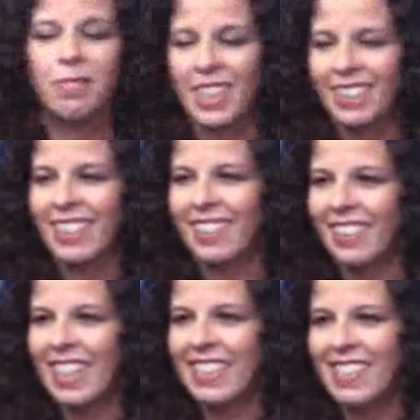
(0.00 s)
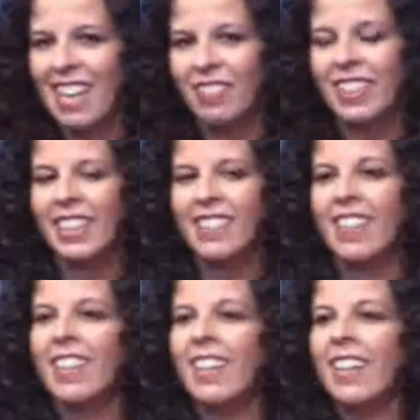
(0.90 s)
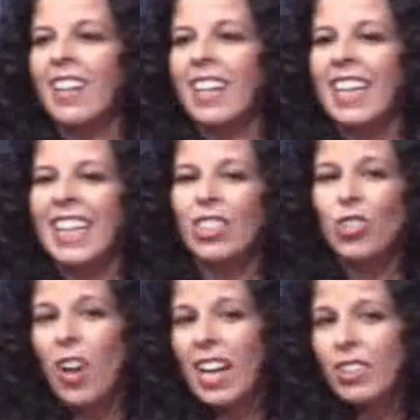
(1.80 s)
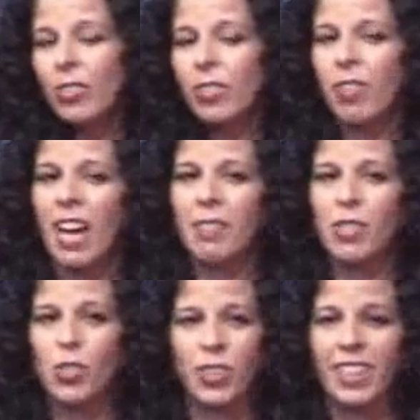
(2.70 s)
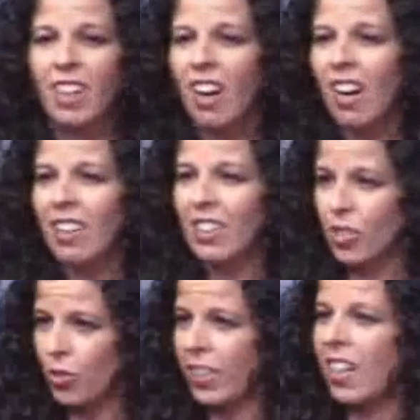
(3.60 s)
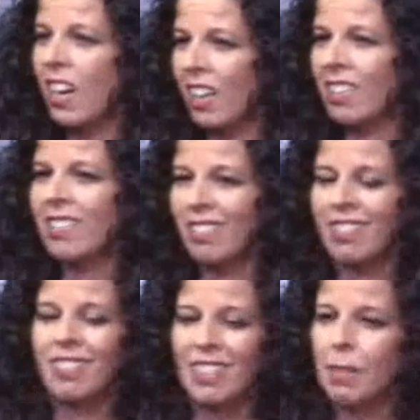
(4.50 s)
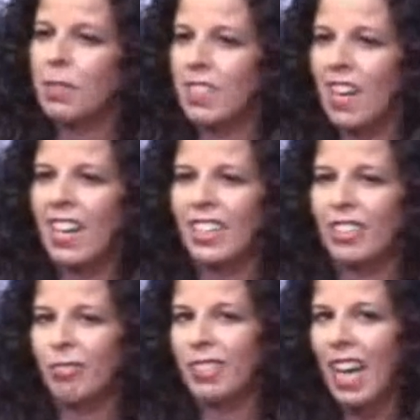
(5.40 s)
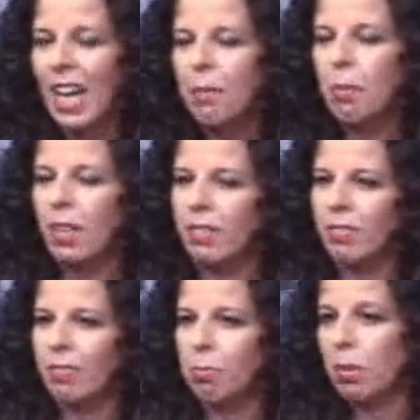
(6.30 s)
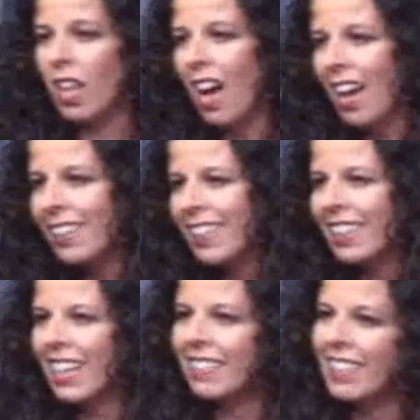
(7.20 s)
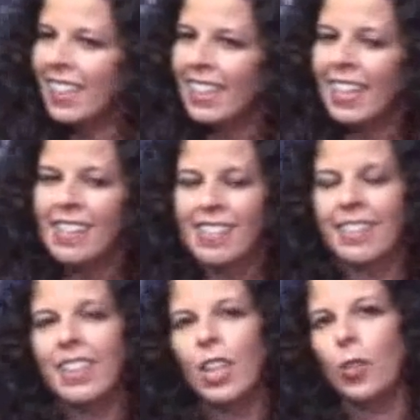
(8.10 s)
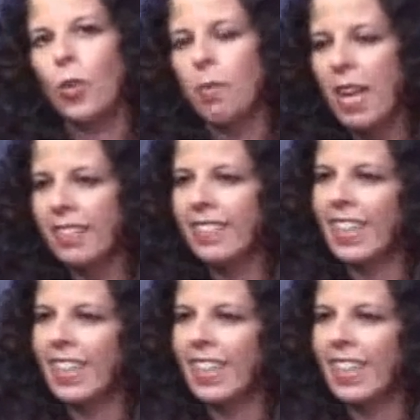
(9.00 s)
that he did in the late 70s, he tried to revive a streetcar named Desire type of plot and idea. He has a romantic